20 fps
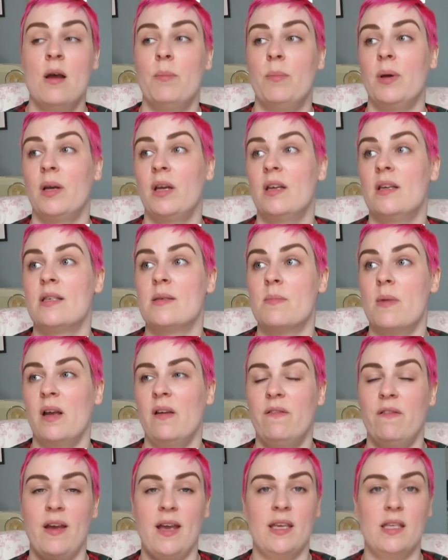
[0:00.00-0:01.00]
because my
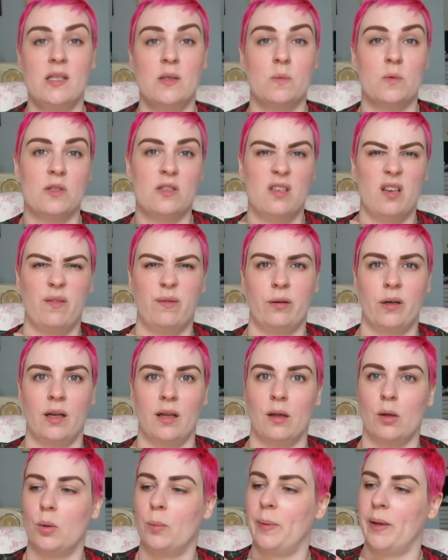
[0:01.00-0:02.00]
face was suffering
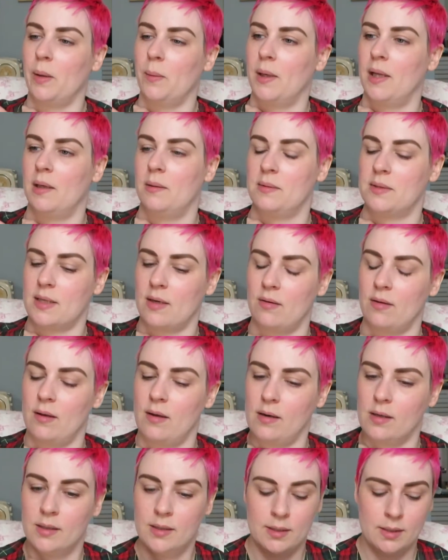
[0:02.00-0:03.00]
a little bit while I was out
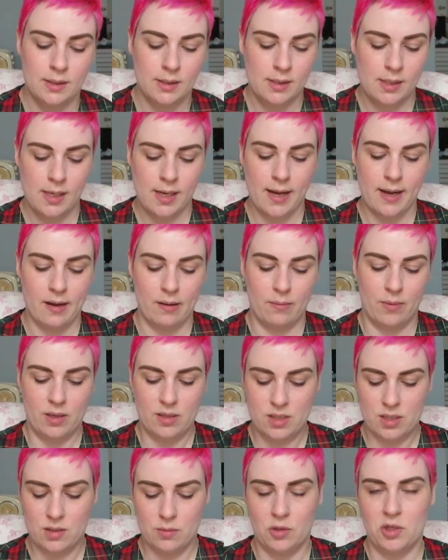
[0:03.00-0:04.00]
there, and I
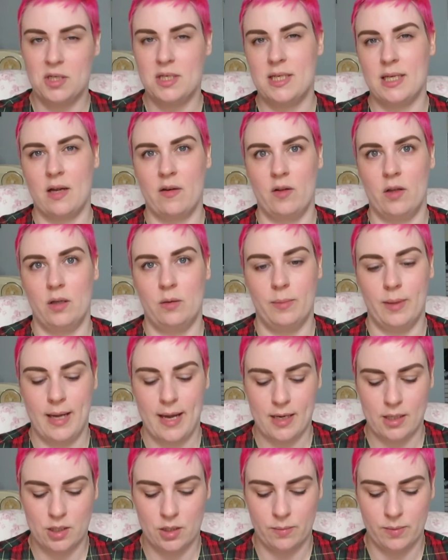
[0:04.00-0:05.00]
just wanted to get a little bit
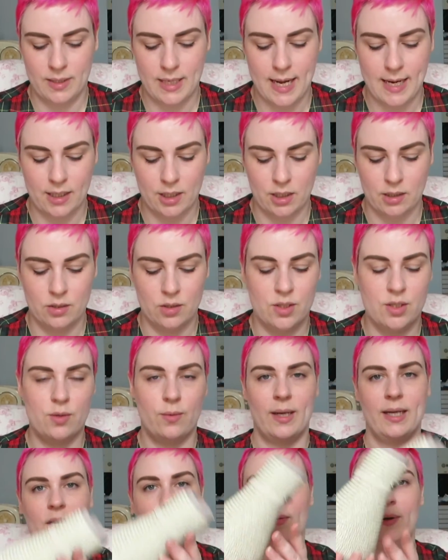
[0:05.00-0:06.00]
extra protection. So
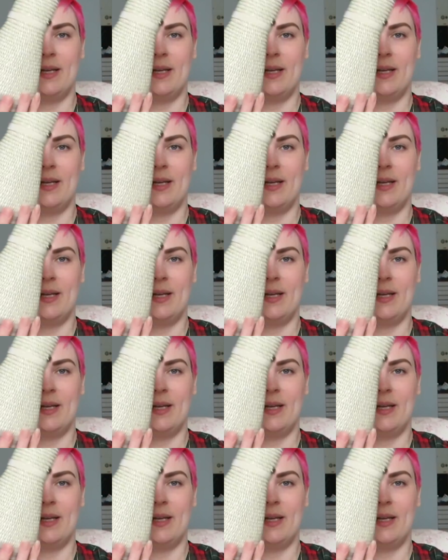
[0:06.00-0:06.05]
I got